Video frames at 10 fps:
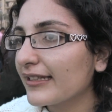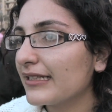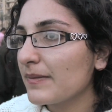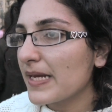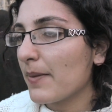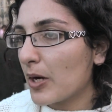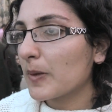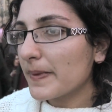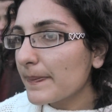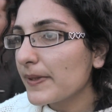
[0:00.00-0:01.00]
to suddenly be
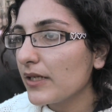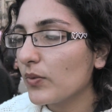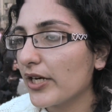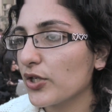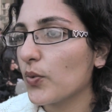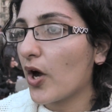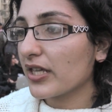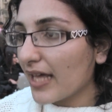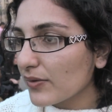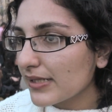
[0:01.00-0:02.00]
among people where you
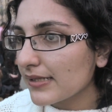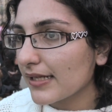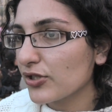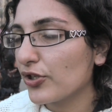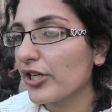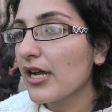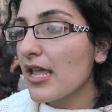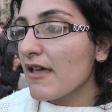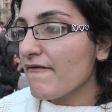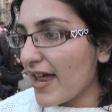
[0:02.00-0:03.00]
walk thousands and you're
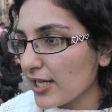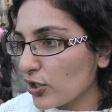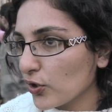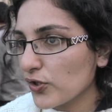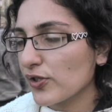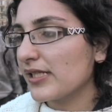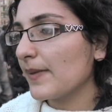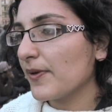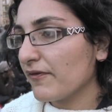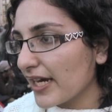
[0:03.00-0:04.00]
very close, you
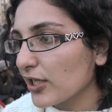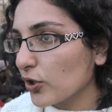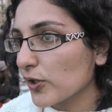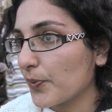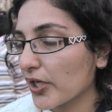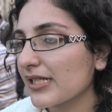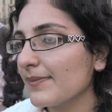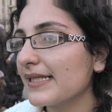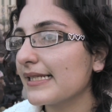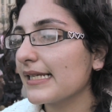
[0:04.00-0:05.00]
sleep in very close
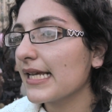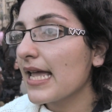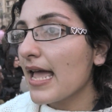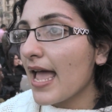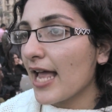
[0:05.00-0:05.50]
proximity,